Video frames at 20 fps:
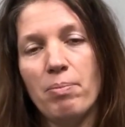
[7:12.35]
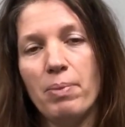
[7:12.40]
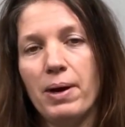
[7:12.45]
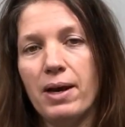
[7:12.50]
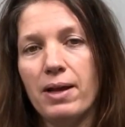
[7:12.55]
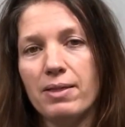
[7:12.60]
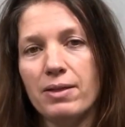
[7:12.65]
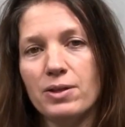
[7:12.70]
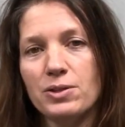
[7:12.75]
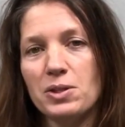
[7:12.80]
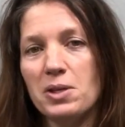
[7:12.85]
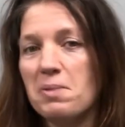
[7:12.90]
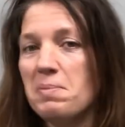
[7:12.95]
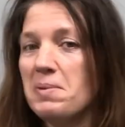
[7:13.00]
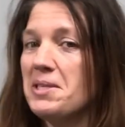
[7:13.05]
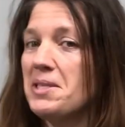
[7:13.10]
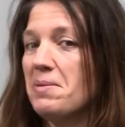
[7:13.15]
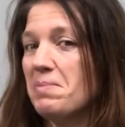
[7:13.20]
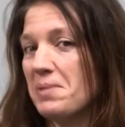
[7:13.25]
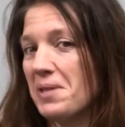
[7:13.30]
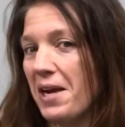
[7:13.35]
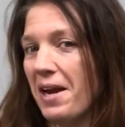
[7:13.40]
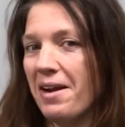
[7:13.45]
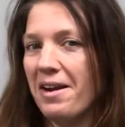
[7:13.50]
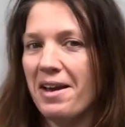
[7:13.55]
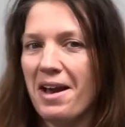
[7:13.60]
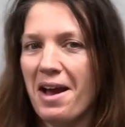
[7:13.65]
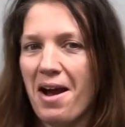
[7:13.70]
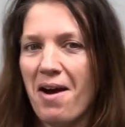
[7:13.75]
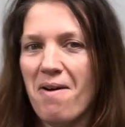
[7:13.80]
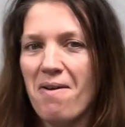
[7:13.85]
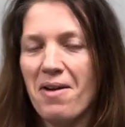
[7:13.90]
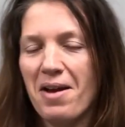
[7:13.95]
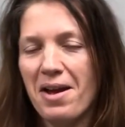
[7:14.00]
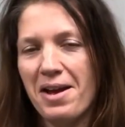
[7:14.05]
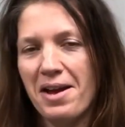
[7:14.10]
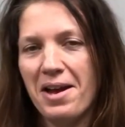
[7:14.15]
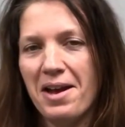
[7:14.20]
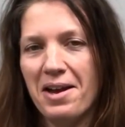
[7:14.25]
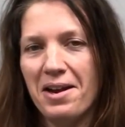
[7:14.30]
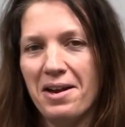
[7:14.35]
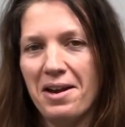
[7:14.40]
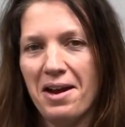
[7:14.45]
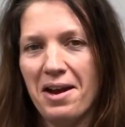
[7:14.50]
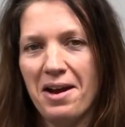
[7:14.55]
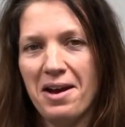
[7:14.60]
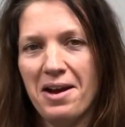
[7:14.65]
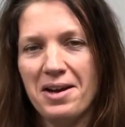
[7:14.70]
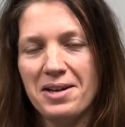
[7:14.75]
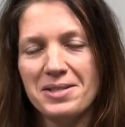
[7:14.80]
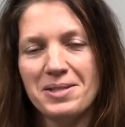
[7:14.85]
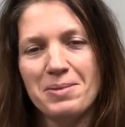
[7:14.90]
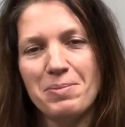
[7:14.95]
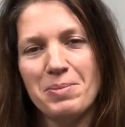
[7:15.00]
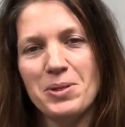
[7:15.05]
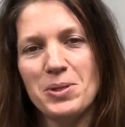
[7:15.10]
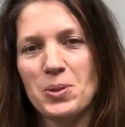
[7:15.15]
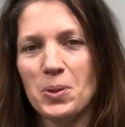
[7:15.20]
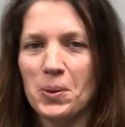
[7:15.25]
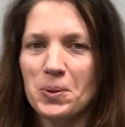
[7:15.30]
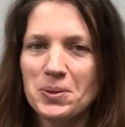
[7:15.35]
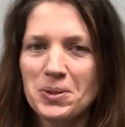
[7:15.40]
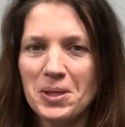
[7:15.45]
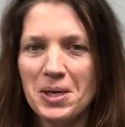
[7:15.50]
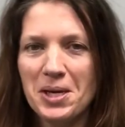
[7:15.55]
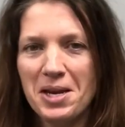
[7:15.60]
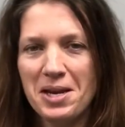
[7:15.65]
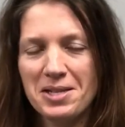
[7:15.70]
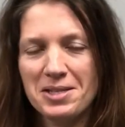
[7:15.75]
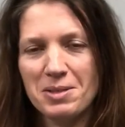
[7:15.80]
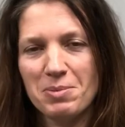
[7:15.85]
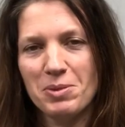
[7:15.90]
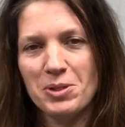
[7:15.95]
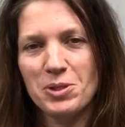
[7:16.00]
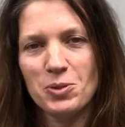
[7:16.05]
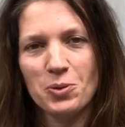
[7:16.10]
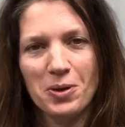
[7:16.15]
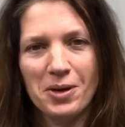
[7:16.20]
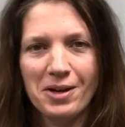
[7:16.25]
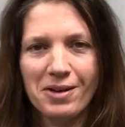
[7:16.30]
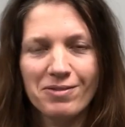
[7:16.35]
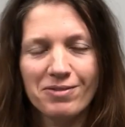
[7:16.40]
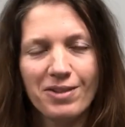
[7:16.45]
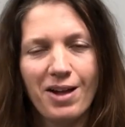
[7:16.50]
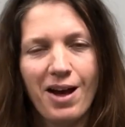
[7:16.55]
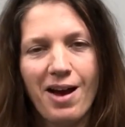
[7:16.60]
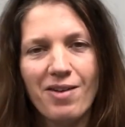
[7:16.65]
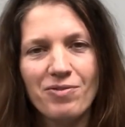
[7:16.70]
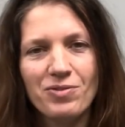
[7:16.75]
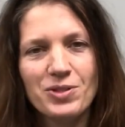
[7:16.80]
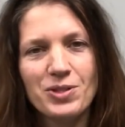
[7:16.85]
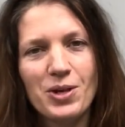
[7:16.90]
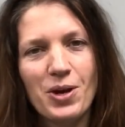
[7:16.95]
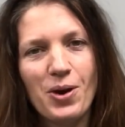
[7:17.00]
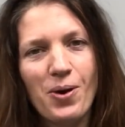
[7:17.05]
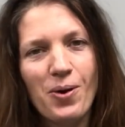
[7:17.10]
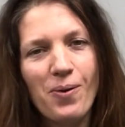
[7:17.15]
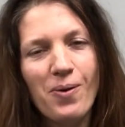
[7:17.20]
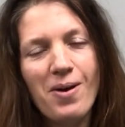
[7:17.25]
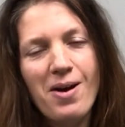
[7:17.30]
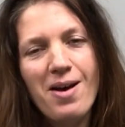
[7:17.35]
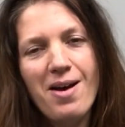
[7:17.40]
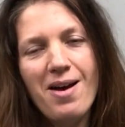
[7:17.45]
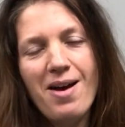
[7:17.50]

But there's gonna be some dining out and some indulging and some enjoying of life. So